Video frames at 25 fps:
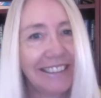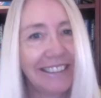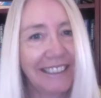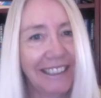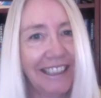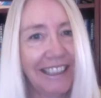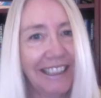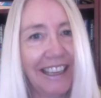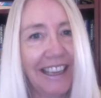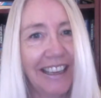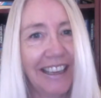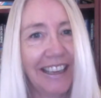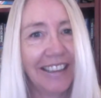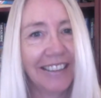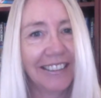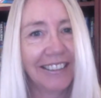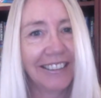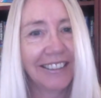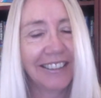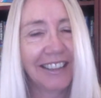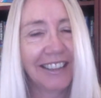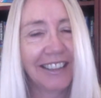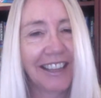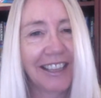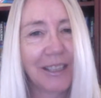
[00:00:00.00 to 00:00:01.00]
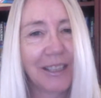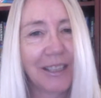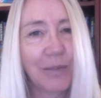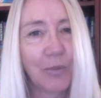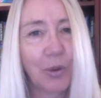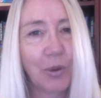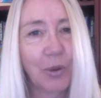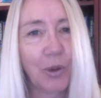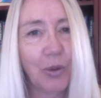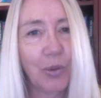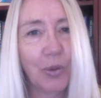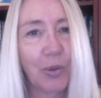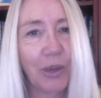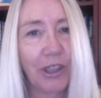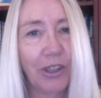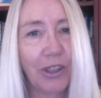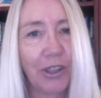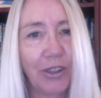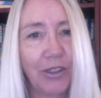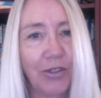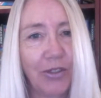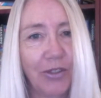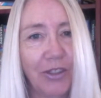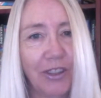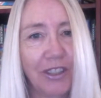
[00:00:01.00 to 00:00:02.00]
yeah, there's more than one
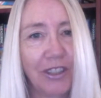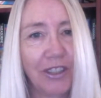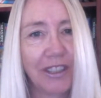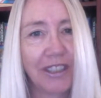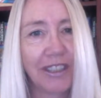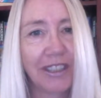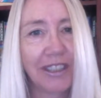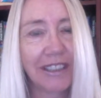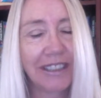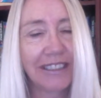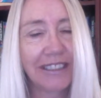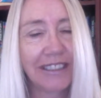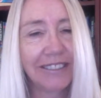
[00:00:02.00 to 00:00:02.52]
universe.